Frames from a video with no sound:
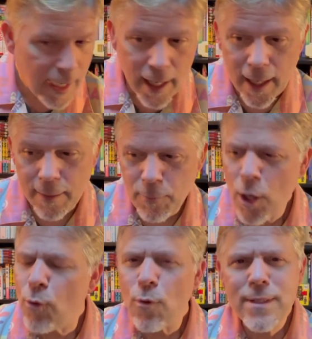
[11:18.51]
What
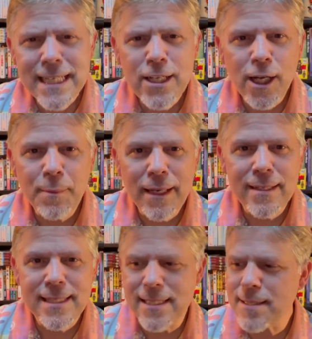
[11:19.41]
was I talking about?
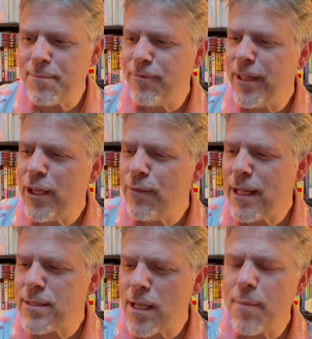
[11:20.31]
Is this a video
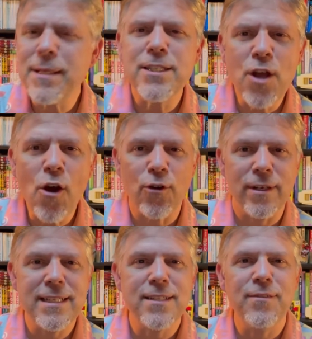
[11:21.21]
about zombies? No,
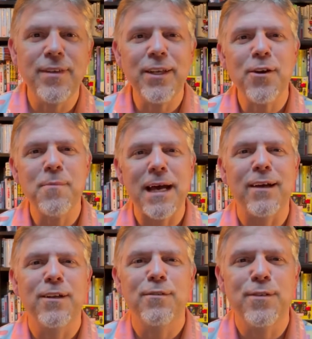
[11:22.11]
it's a video
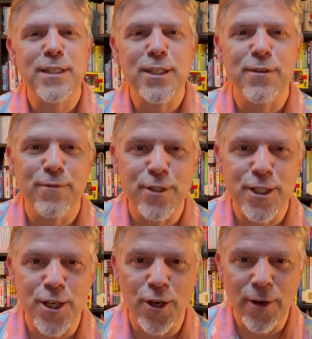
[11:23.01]
about FUJIKO
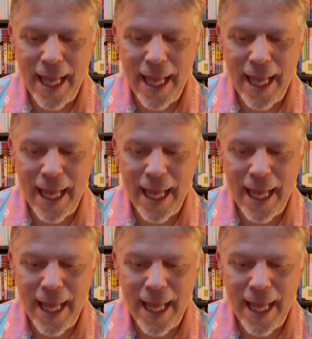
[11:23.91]
Fujio